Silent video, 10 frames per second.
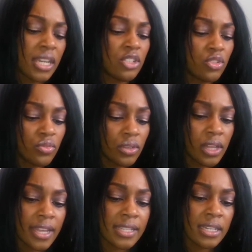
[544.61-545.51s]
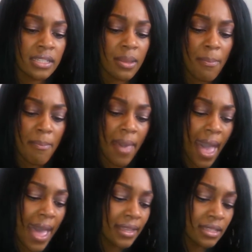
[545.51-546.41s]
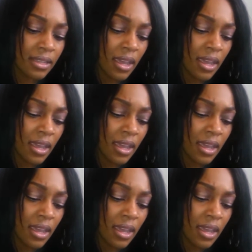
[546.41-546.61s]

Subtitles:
I do realize it is a matte,